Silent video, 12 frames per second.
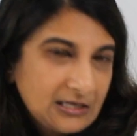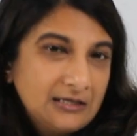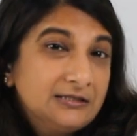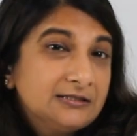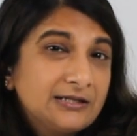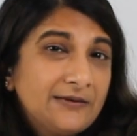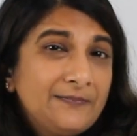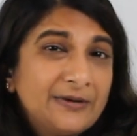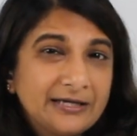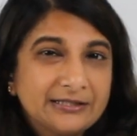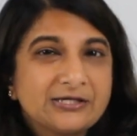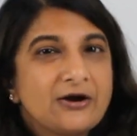Some
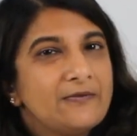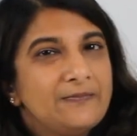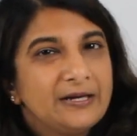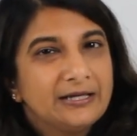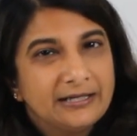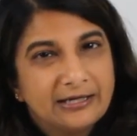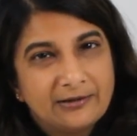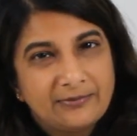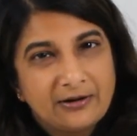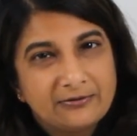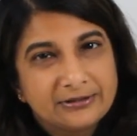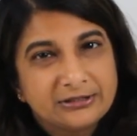pets are picky about
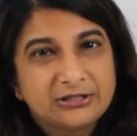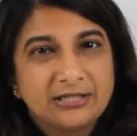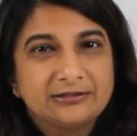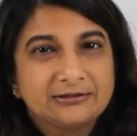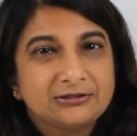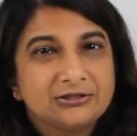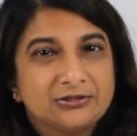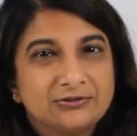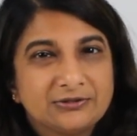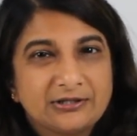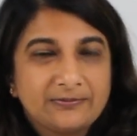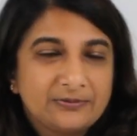which dental chews
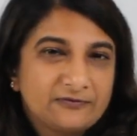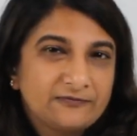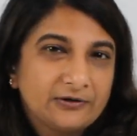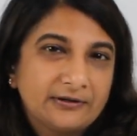they prefer,